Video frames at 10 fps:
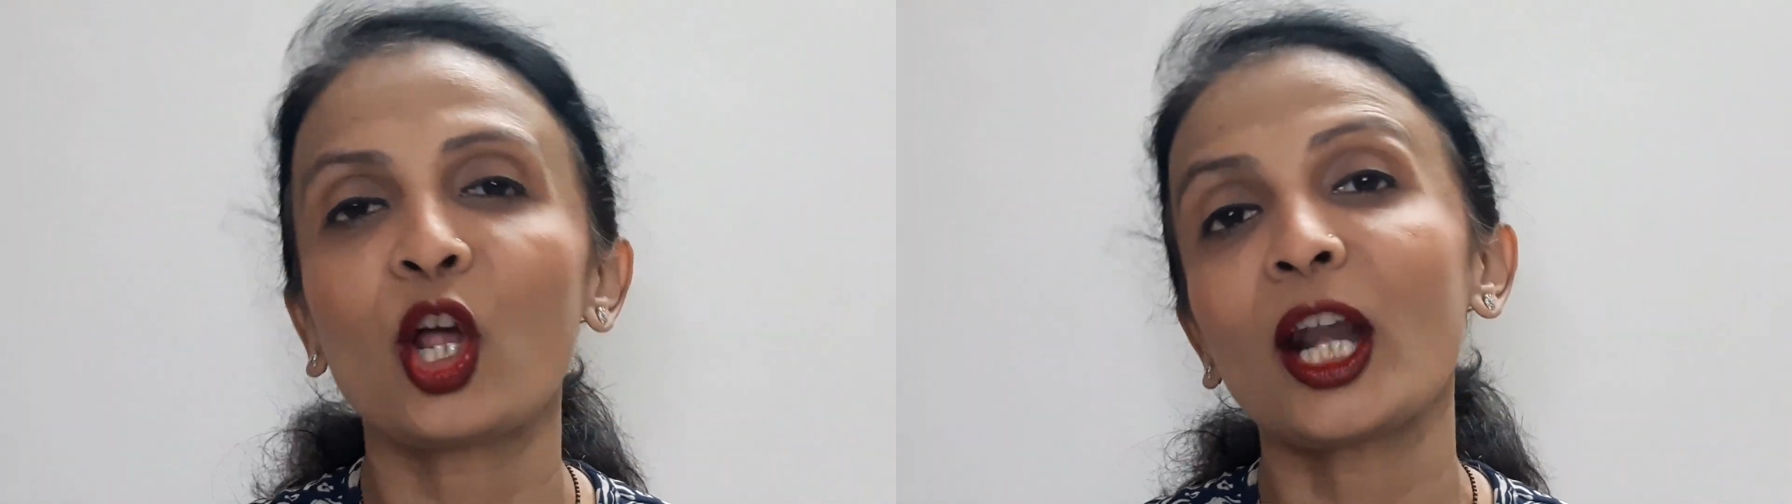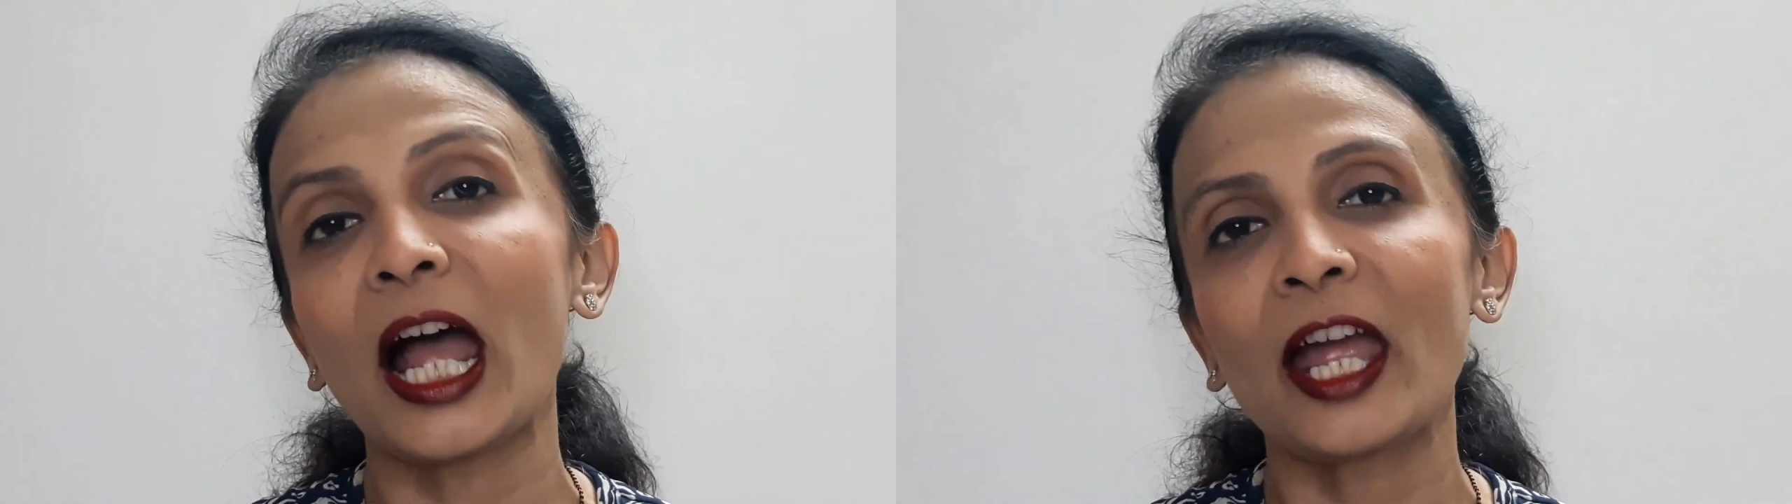
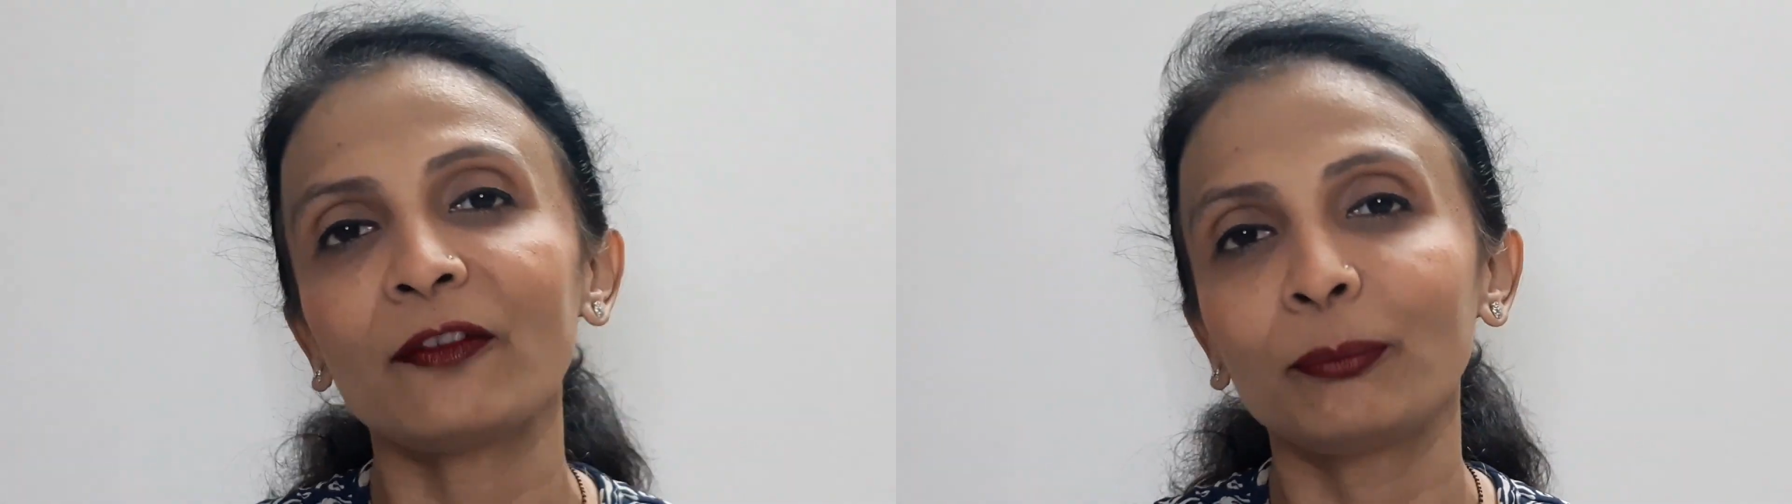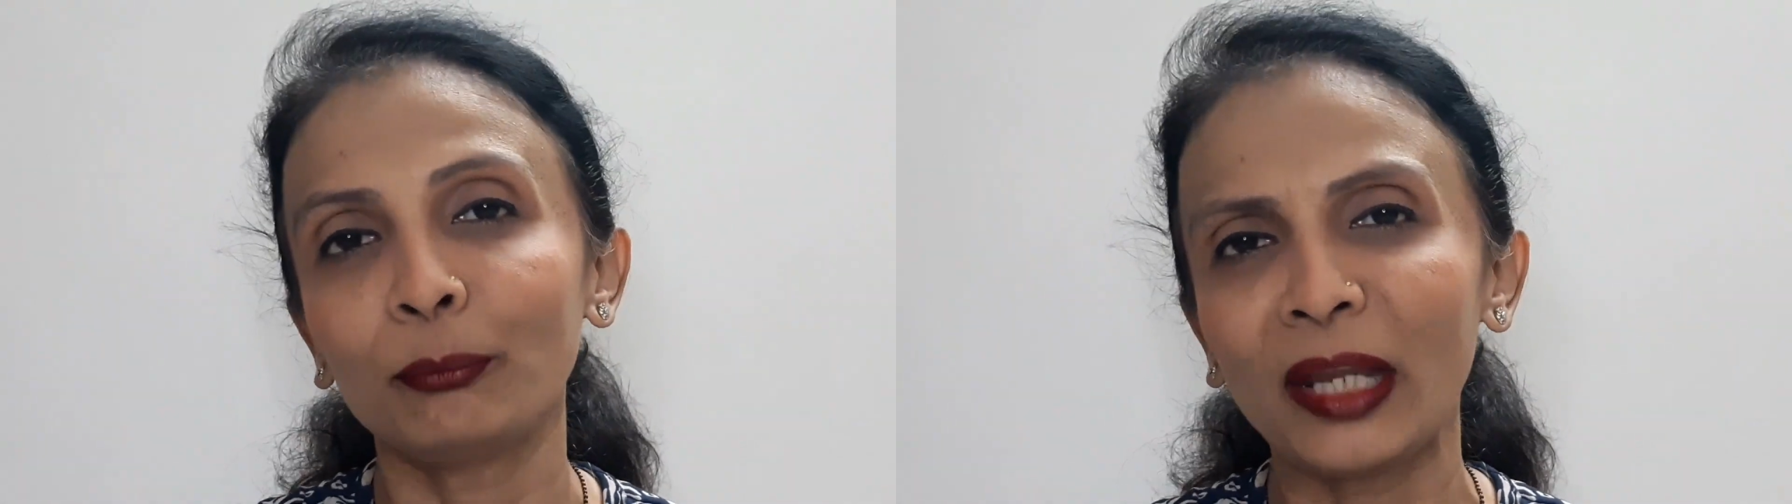or I
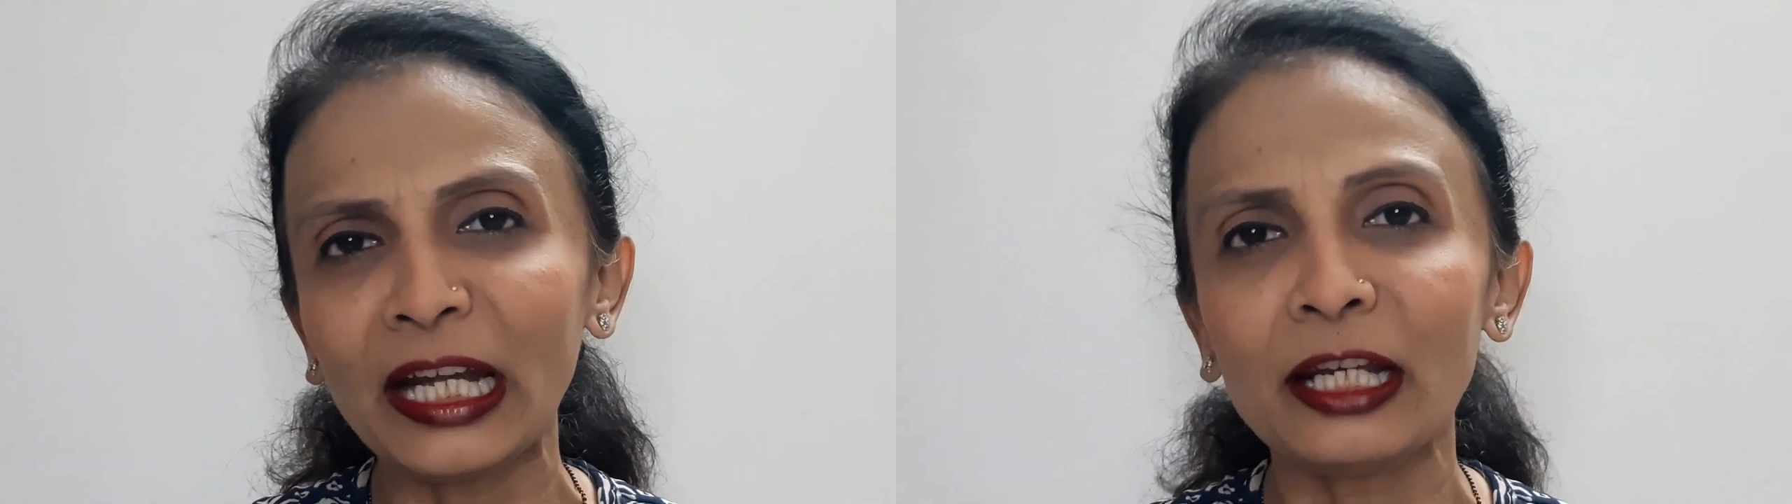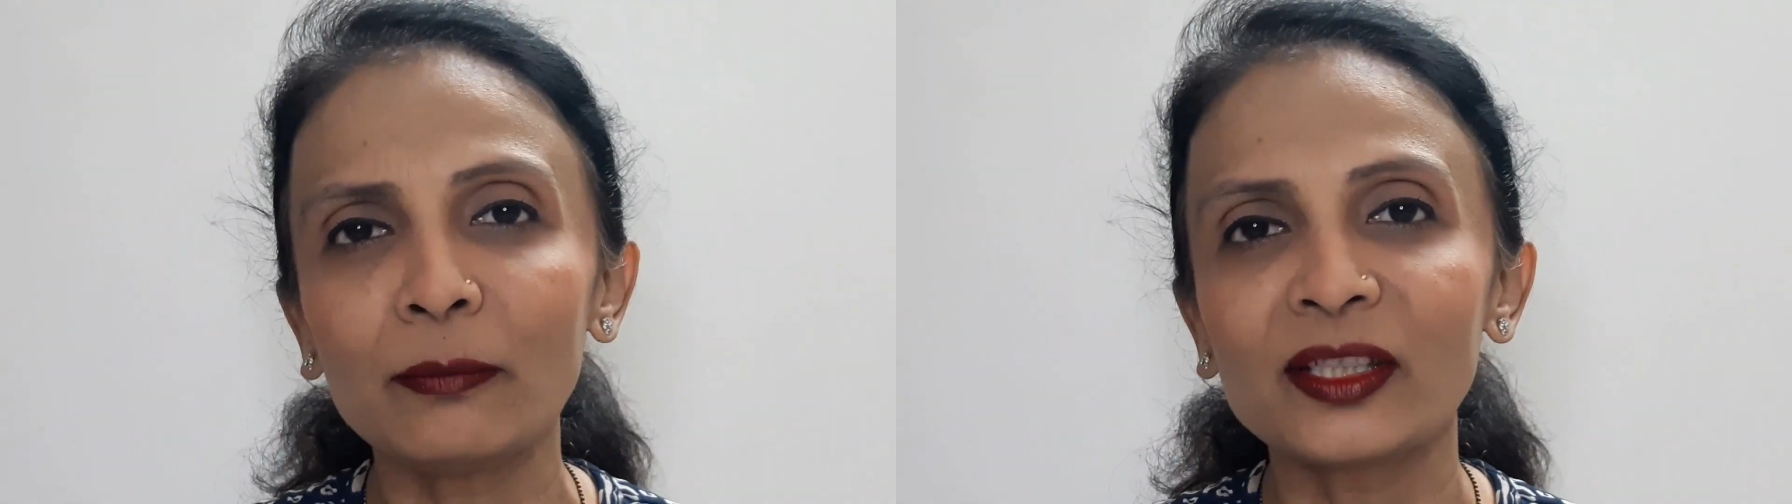have made
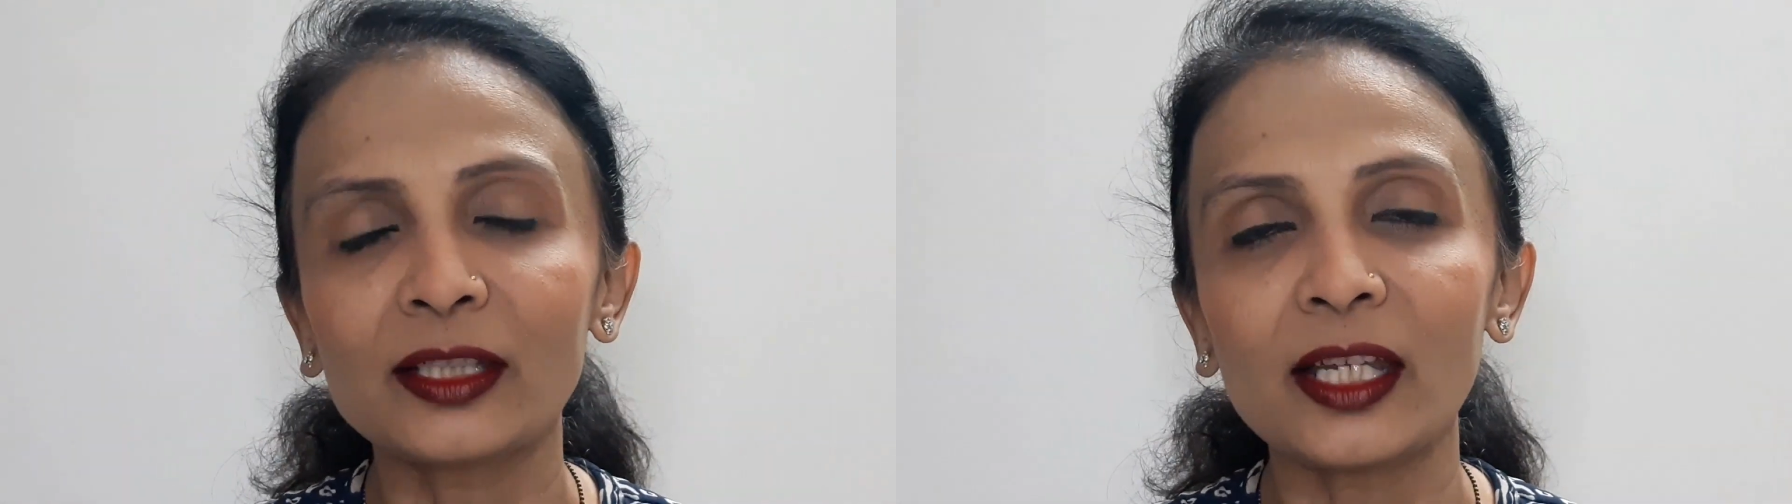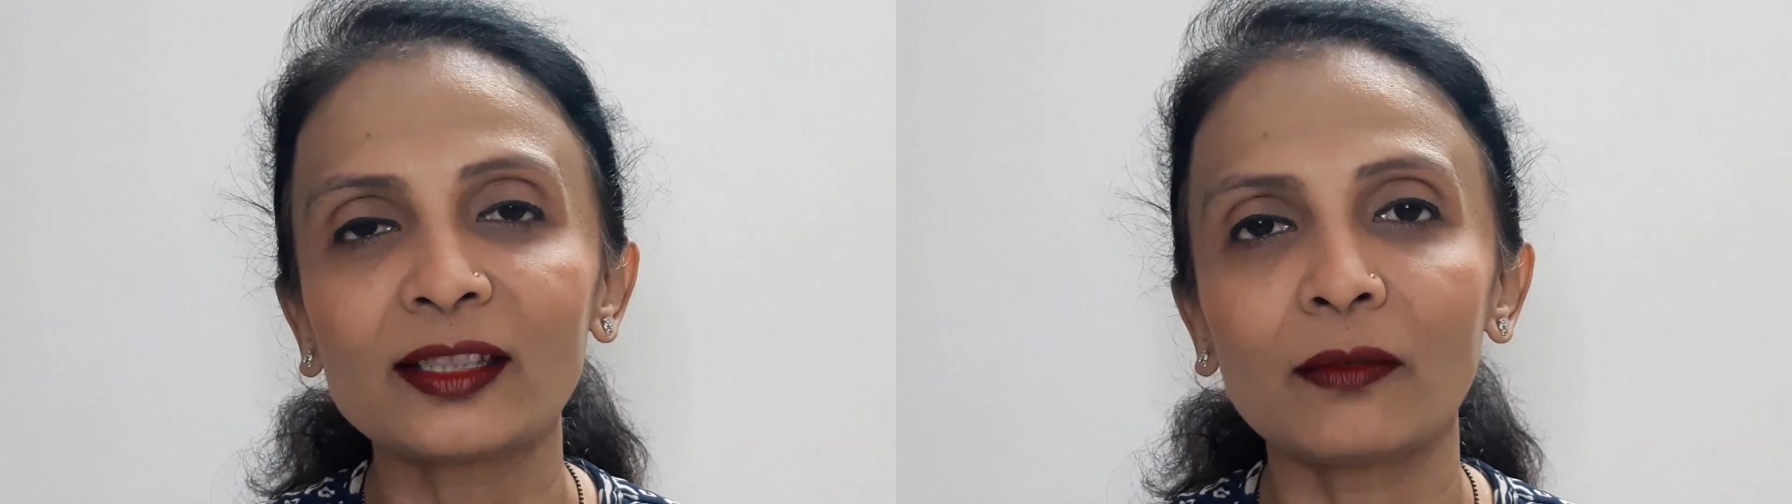any
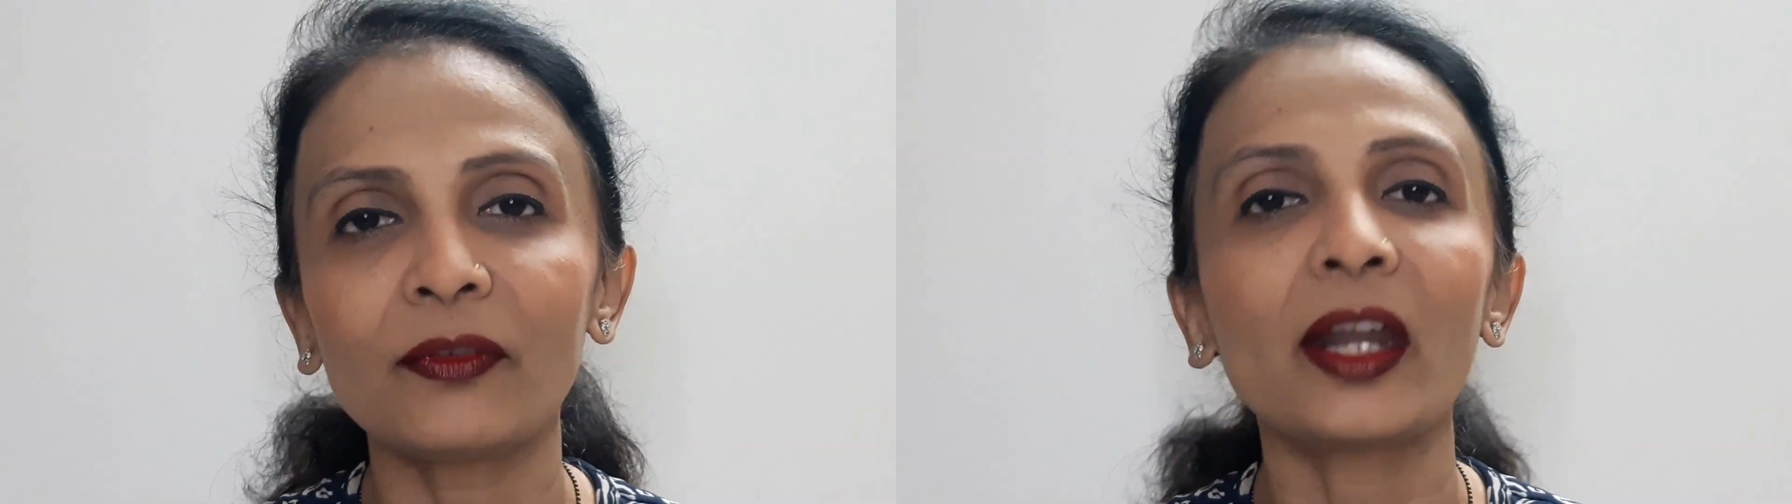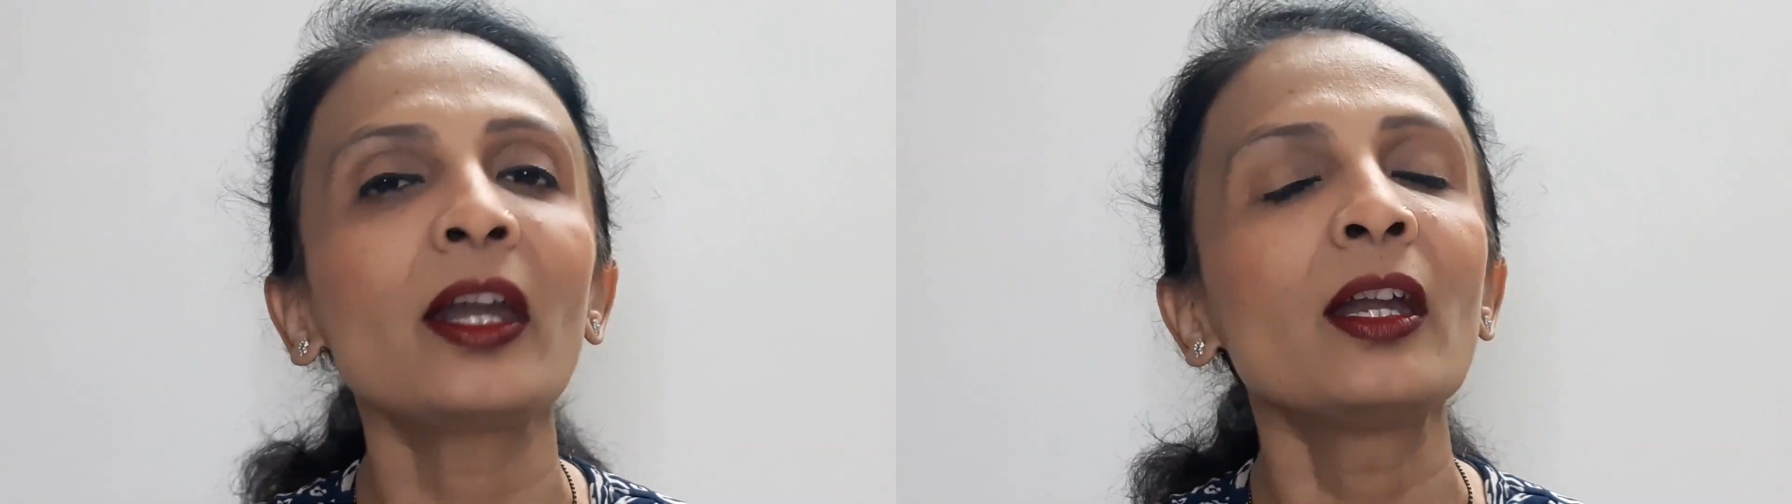mistake
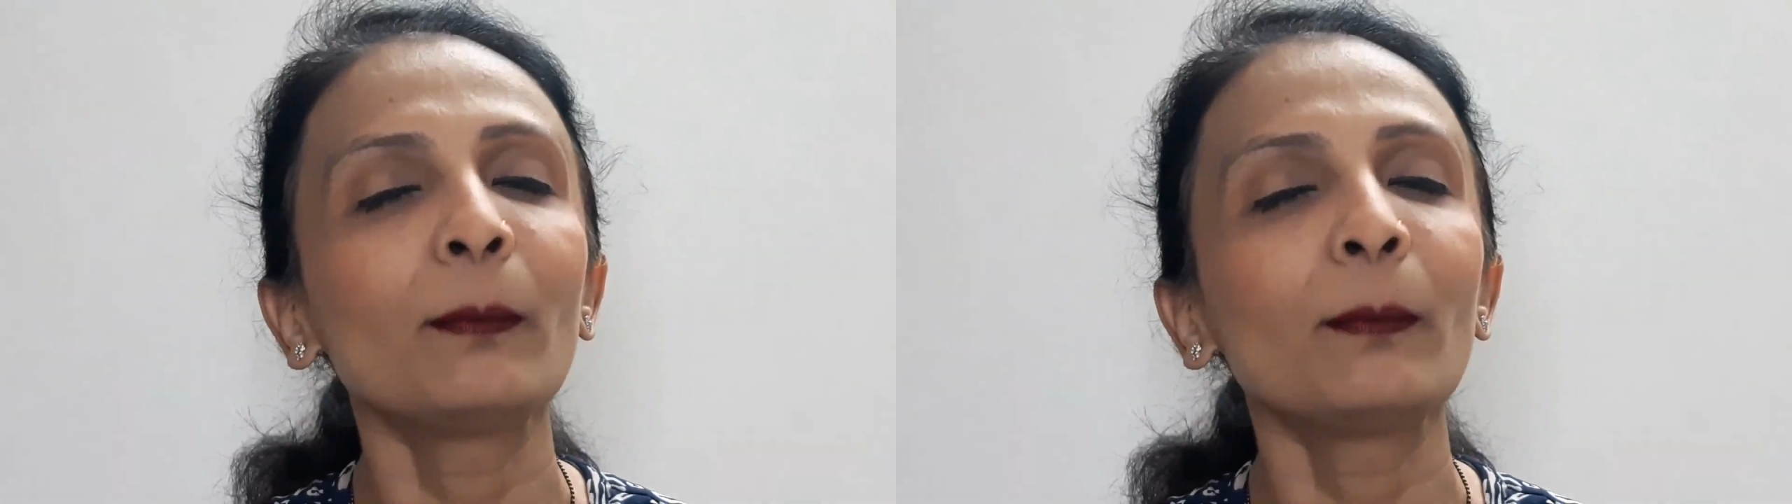somewhere,